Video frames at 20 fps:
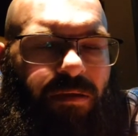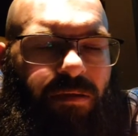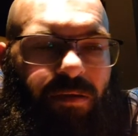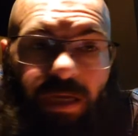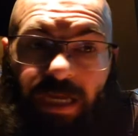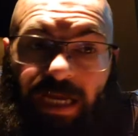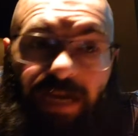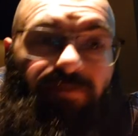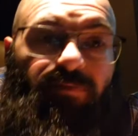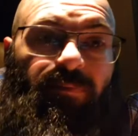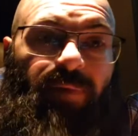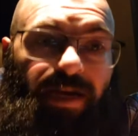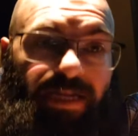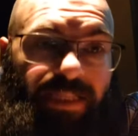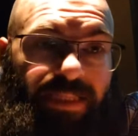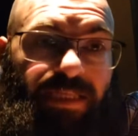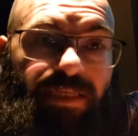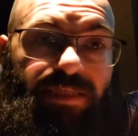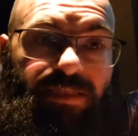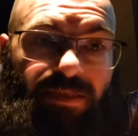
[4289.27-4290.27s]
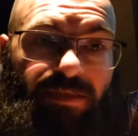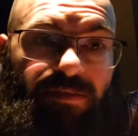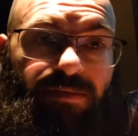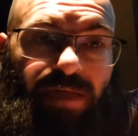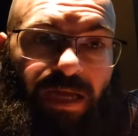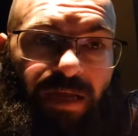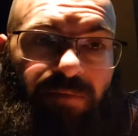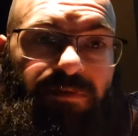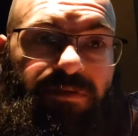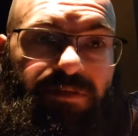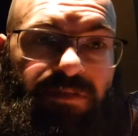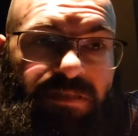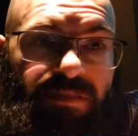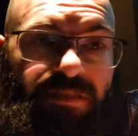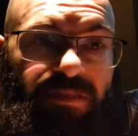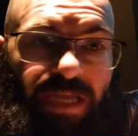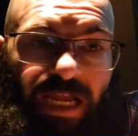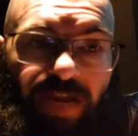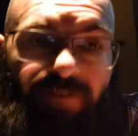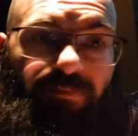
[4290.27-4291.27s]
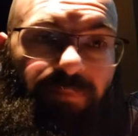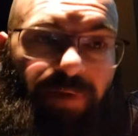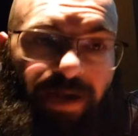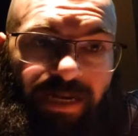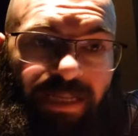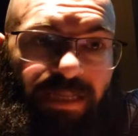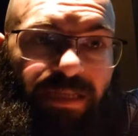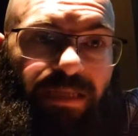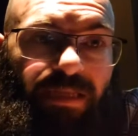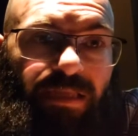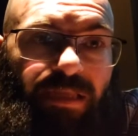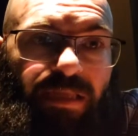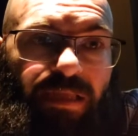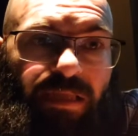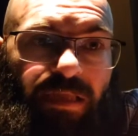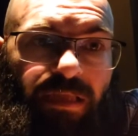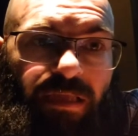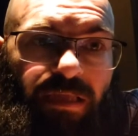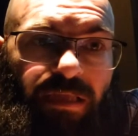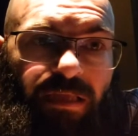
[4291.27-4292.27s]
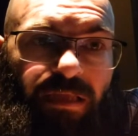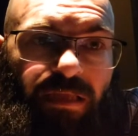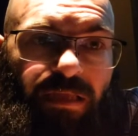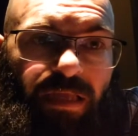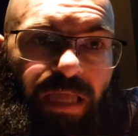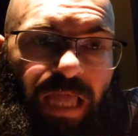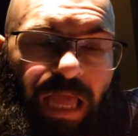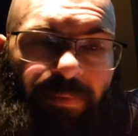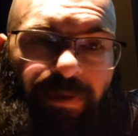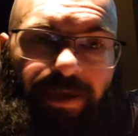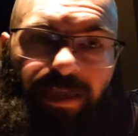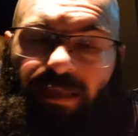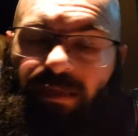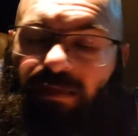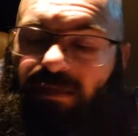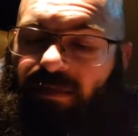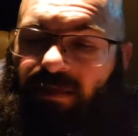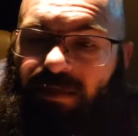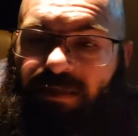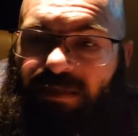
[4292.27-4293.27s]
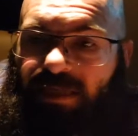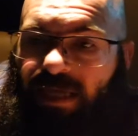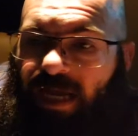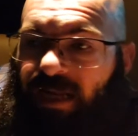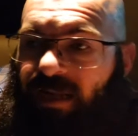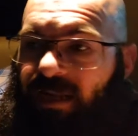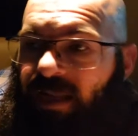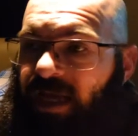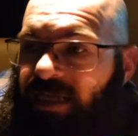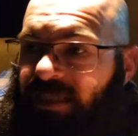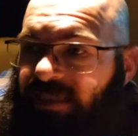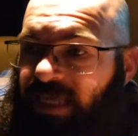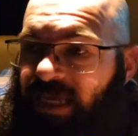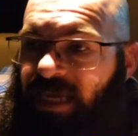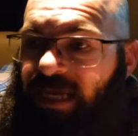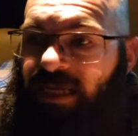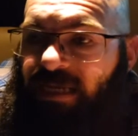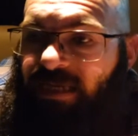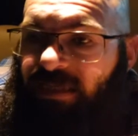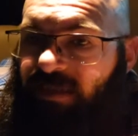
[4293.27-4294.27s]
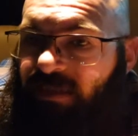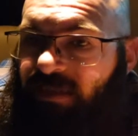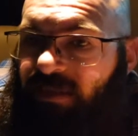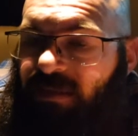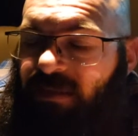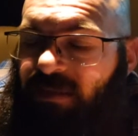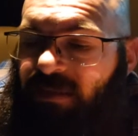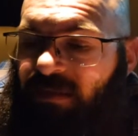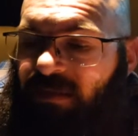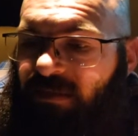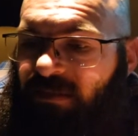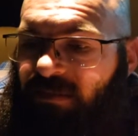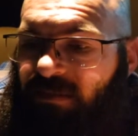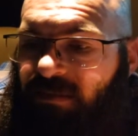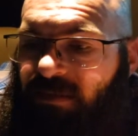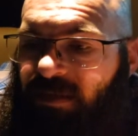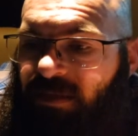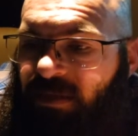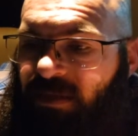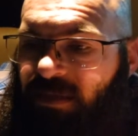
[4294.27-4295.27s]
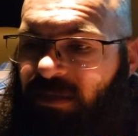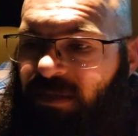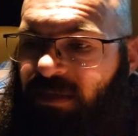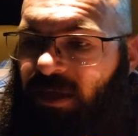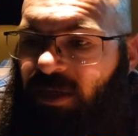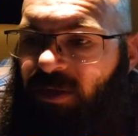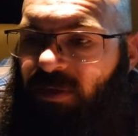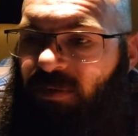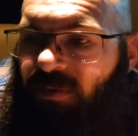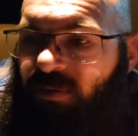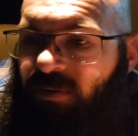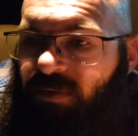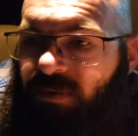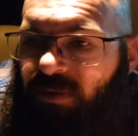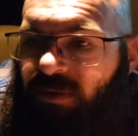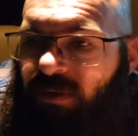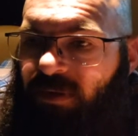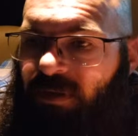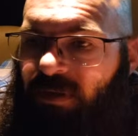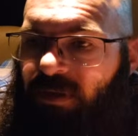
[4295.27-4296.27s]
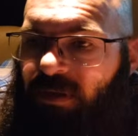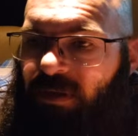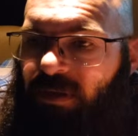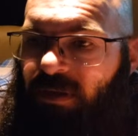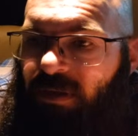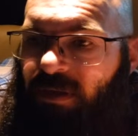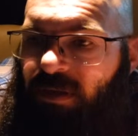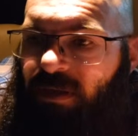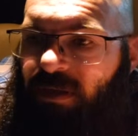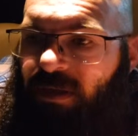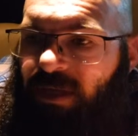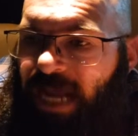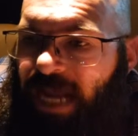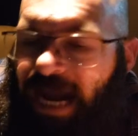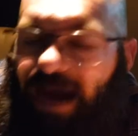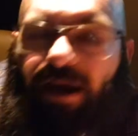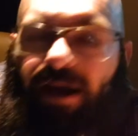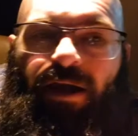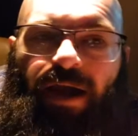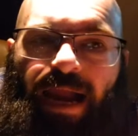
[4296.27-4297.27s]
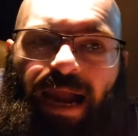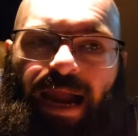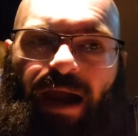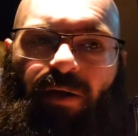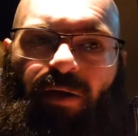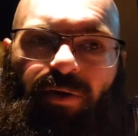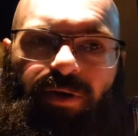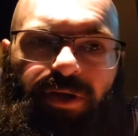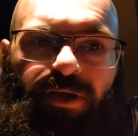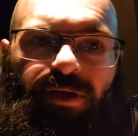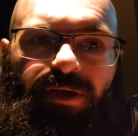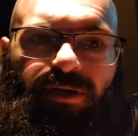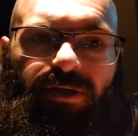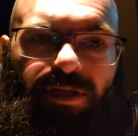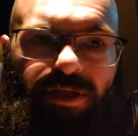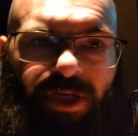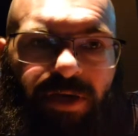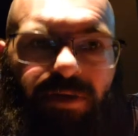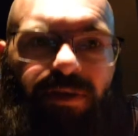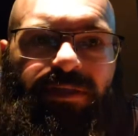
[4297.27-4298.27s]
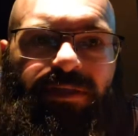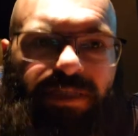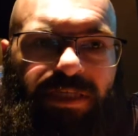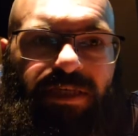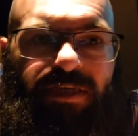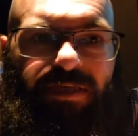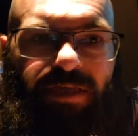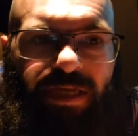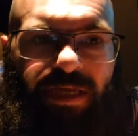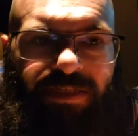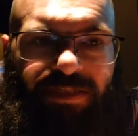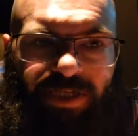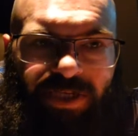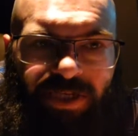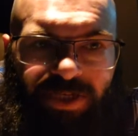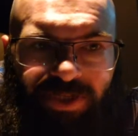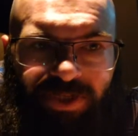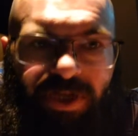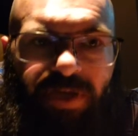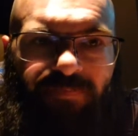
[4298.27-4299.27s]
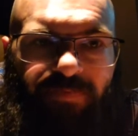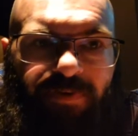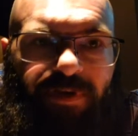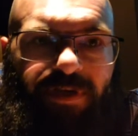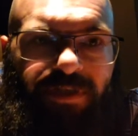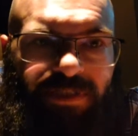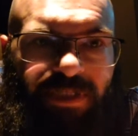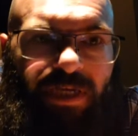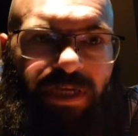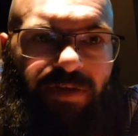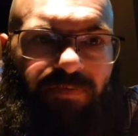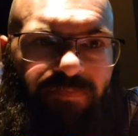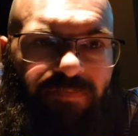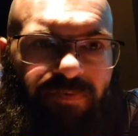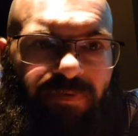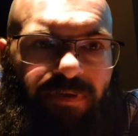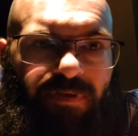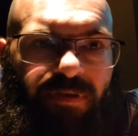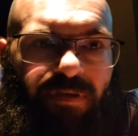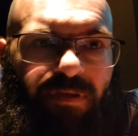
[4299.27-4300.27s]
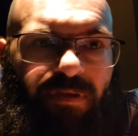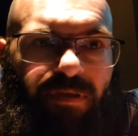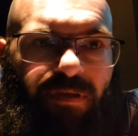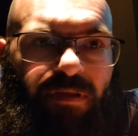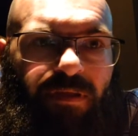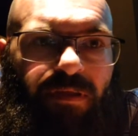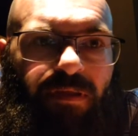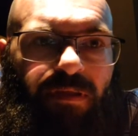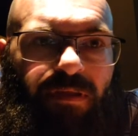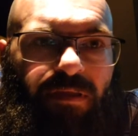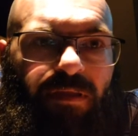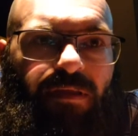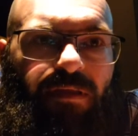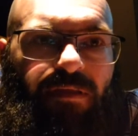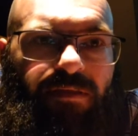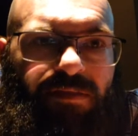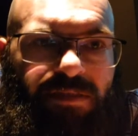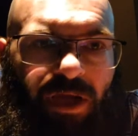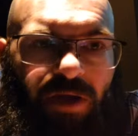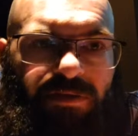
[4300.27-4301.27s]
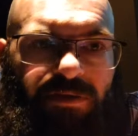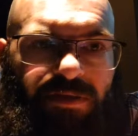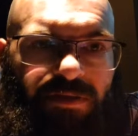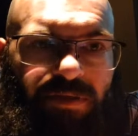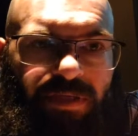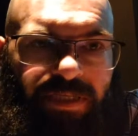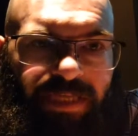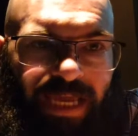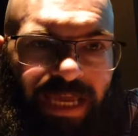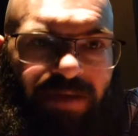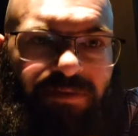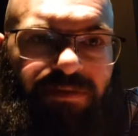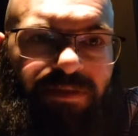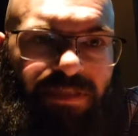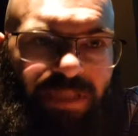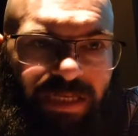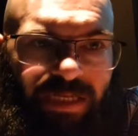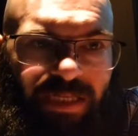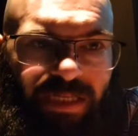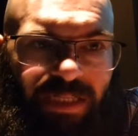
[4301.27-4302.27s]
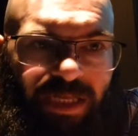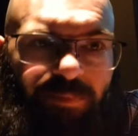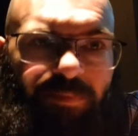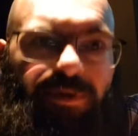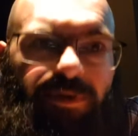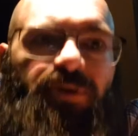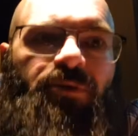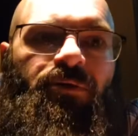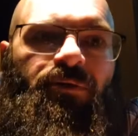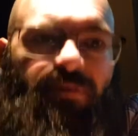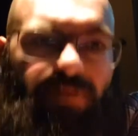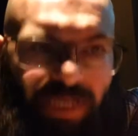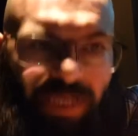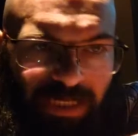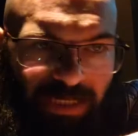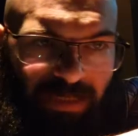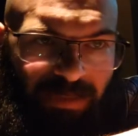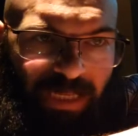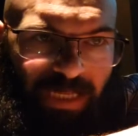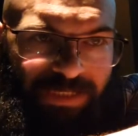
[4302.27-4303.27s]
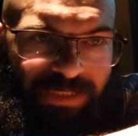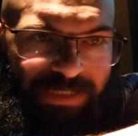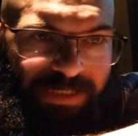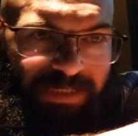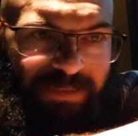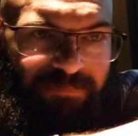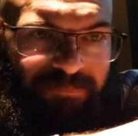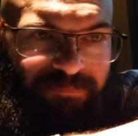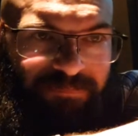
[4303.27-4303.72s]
Everybody needs to, Thomas. Everybody. I mean, it's kind of like that. You know, how are you going to know until you do it for yourself? Talk to an accountant; they can help you. Thank you, Nancy.